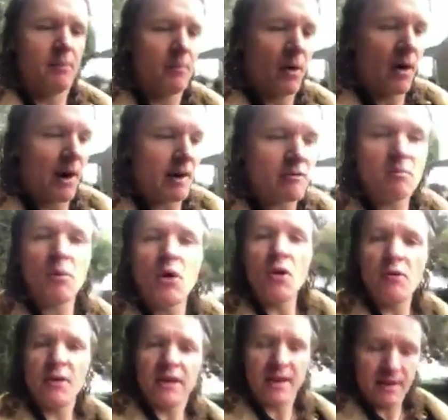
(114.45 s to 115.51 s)
by
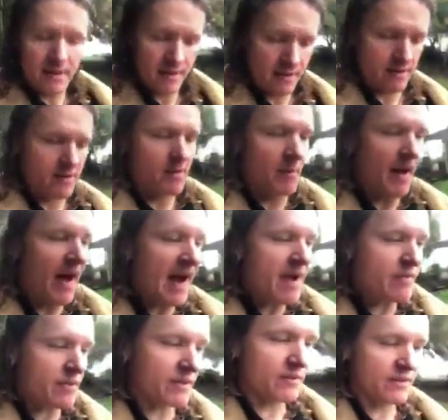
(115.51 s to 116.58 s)
removing the
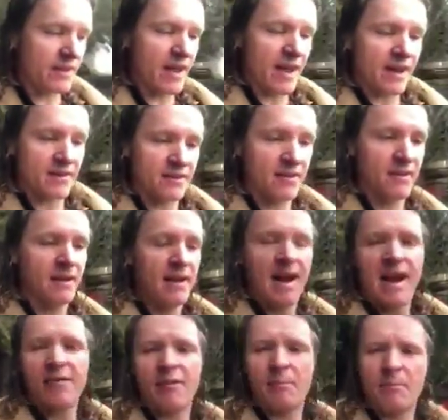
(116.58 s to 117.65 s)
behaviours that
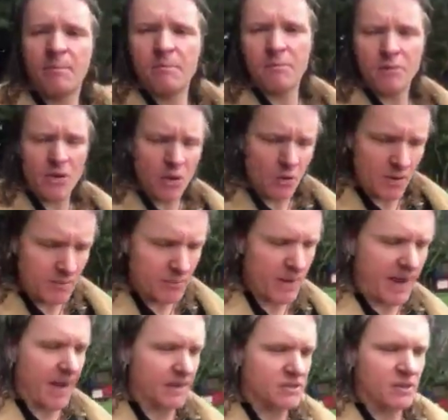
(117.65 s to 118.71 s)
have a real
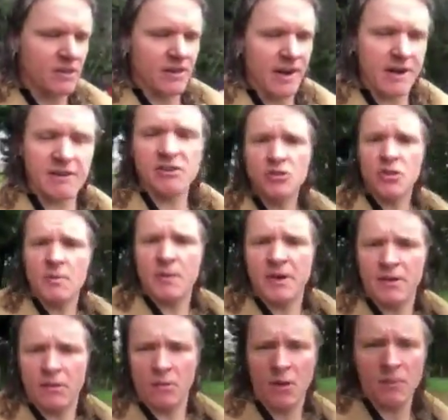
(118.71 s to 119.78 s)
impact on our
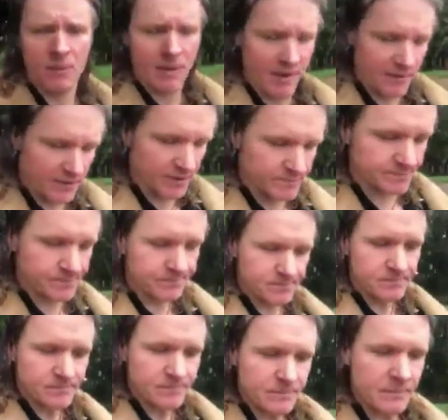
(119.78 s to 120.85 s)
enjoyment in the workplace.
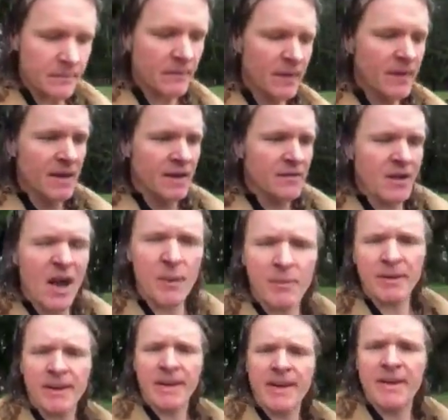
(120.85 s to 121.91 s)
So
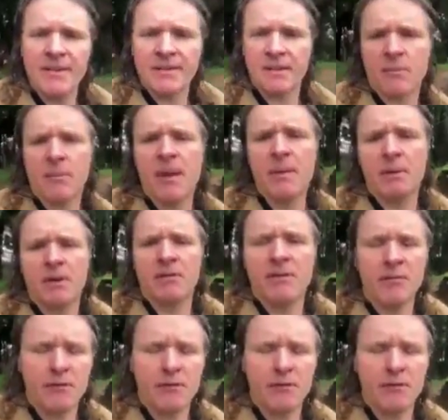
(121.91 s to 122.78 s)
helping leaders and the people of